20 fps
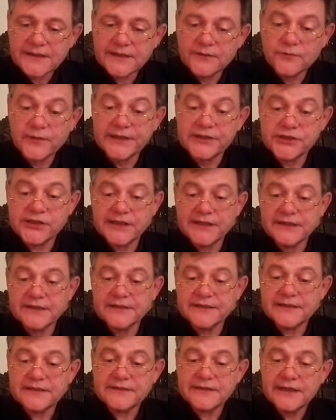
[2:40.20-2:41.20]
And when she
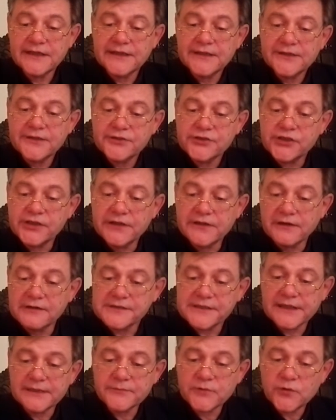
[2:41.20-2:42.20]
heard it, she
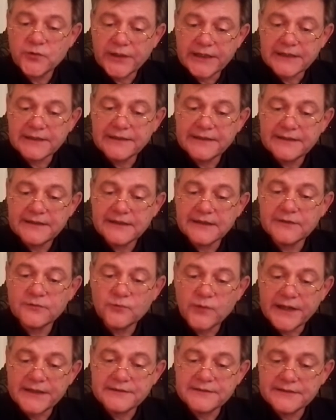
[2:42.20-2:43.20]
got up quickly and
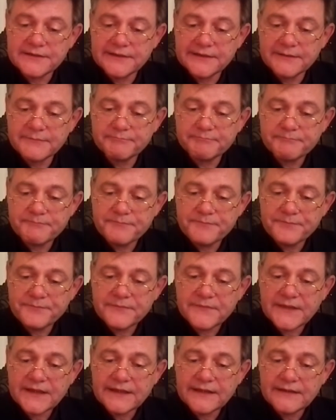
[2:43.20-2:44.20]
went to him.
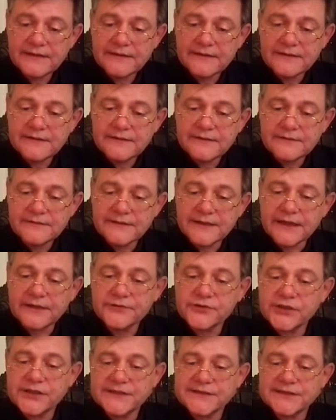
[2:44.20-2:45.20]
Now
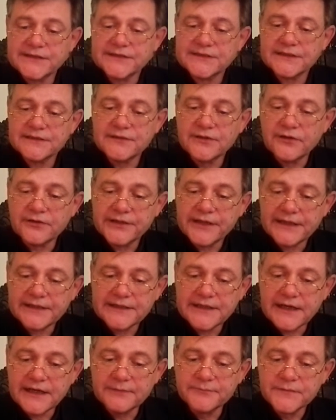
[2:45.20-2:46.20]
Jesus had not yet
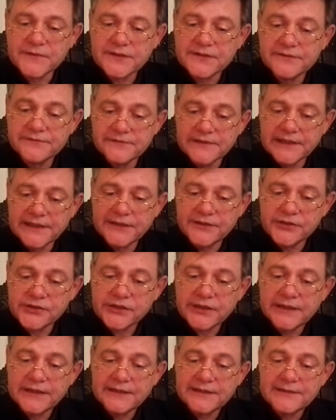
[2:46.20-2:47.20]
come to the
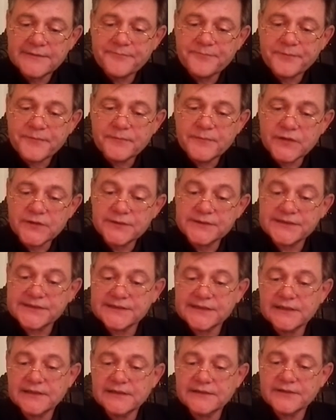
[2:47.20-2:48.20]
village, but was
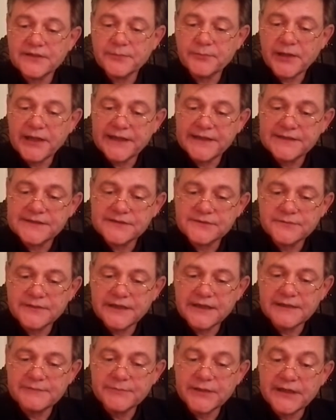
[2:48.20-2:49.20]
still at the place
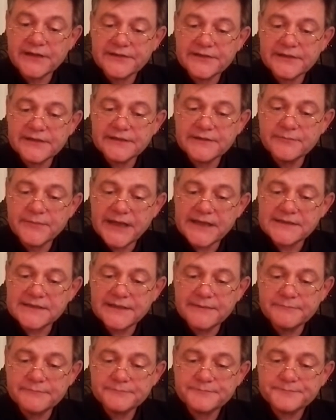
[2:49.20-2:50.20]
where Martha had met
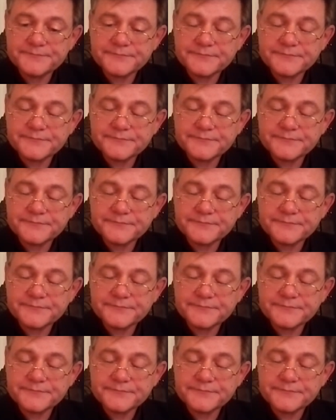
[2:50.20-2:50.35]
him.